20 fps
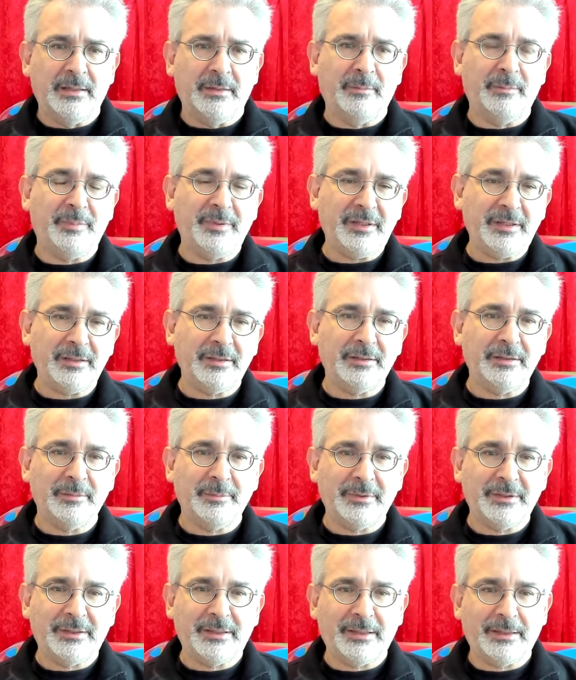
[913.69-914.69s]
Be a little
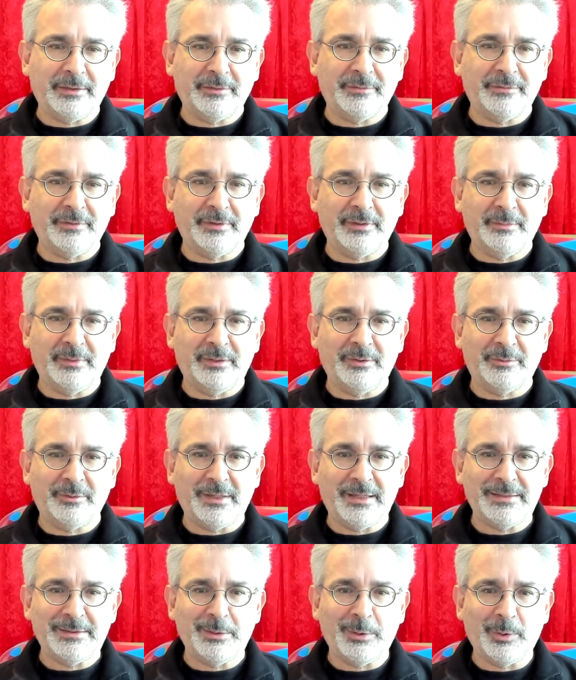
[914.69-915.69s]
bit careful. I mean,
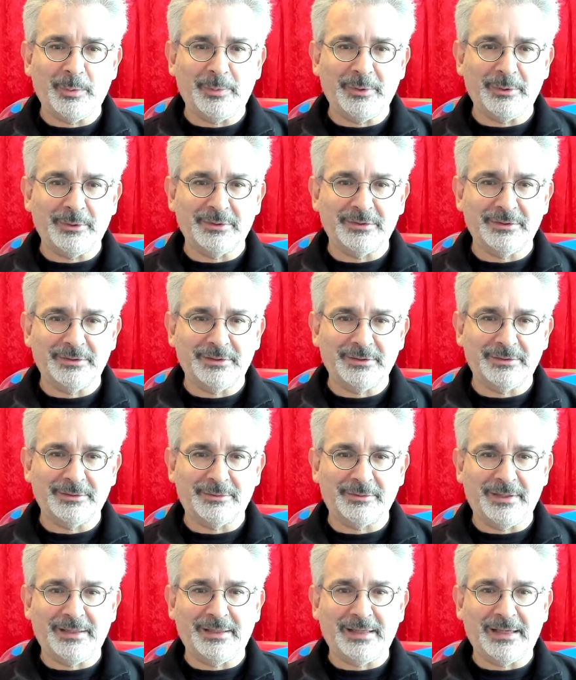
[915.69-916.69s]
Horizon Hobby also does
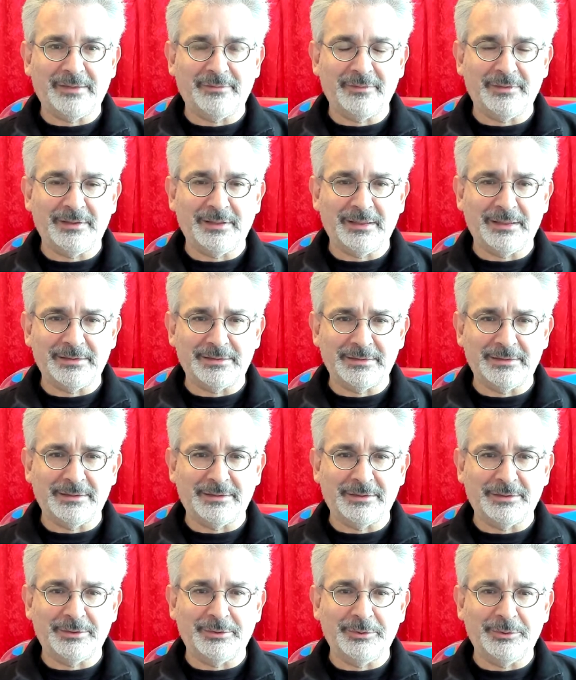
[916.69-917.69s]
great advertising.
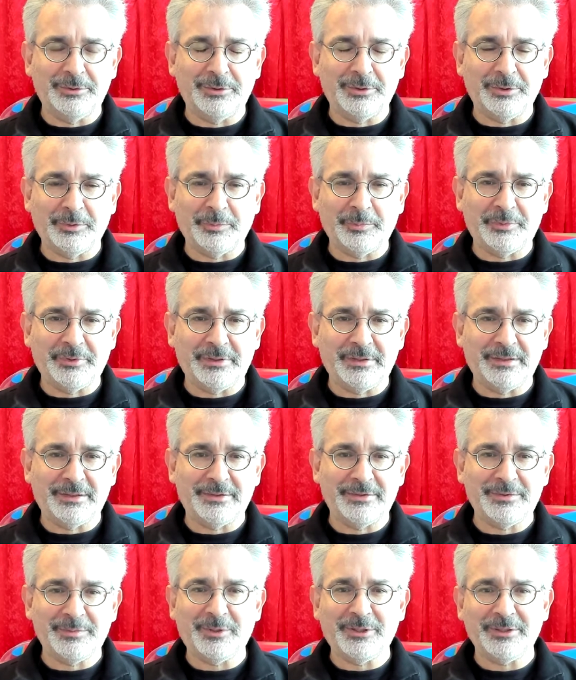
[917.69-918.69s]
They're a good company, they're a
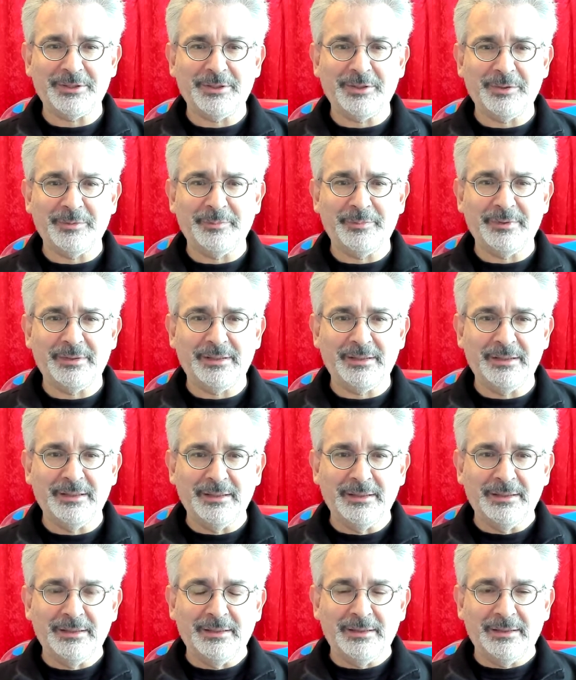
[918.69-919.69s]
smart company,
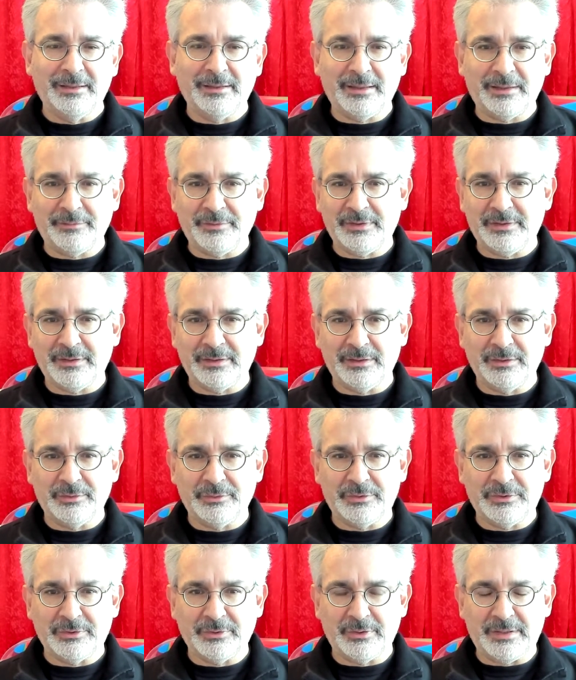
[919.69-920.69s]
and everything
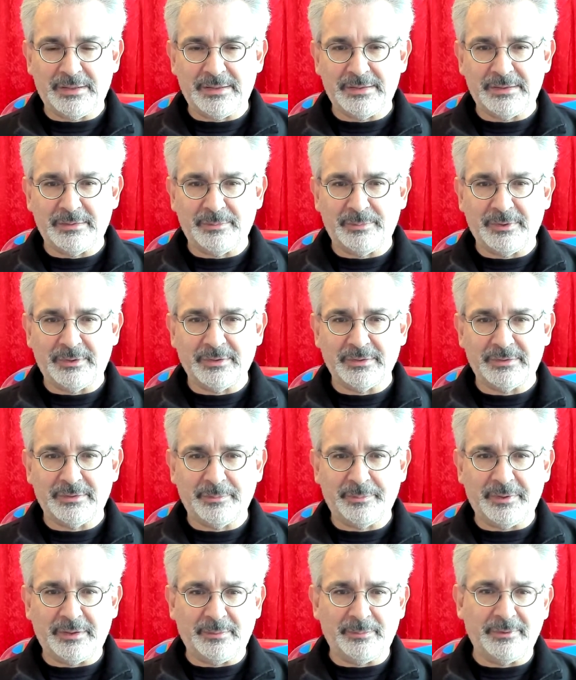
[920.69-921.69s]
looks so easy because the
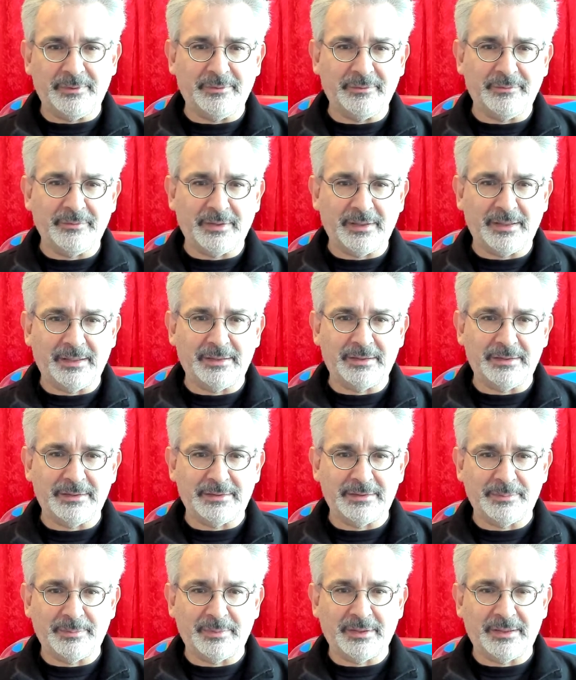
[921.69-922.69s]
people who fly
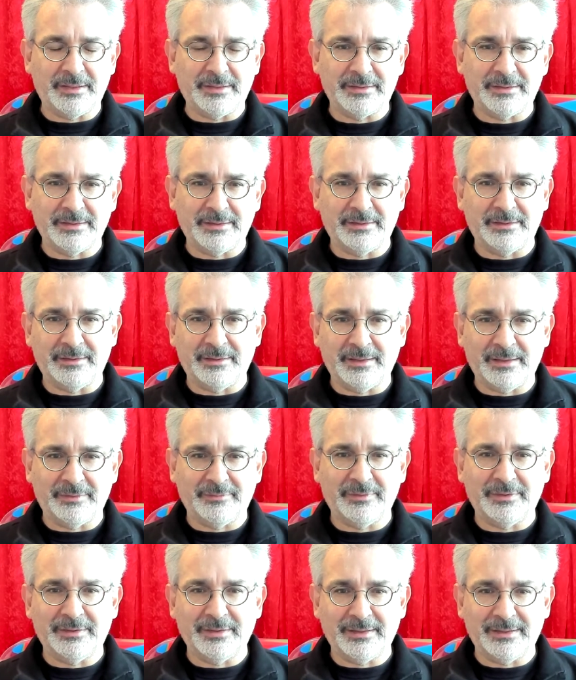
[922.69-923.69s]
these planes in the
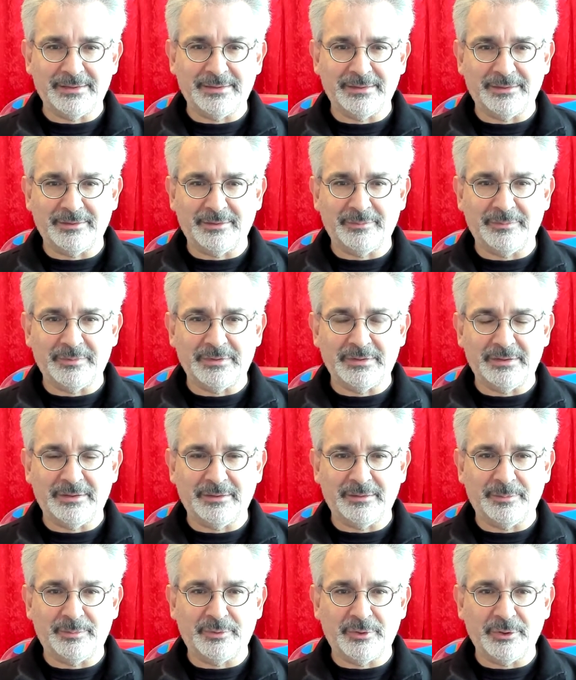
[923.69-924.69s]
advertising obviously
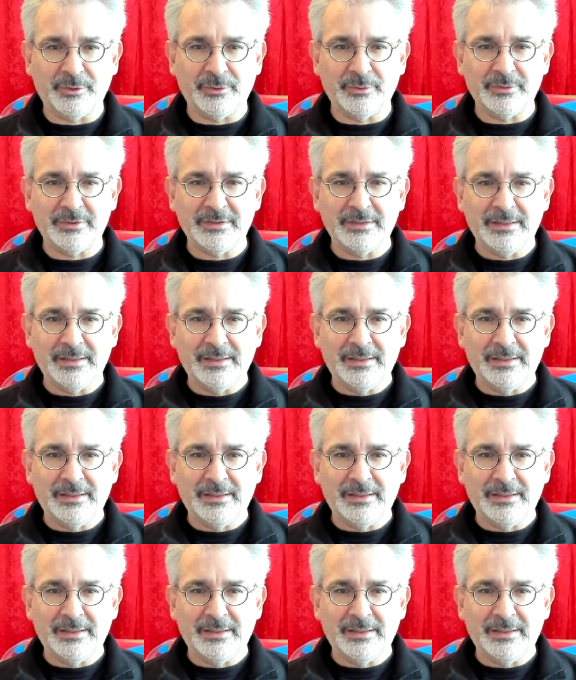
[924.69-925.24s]
are pros.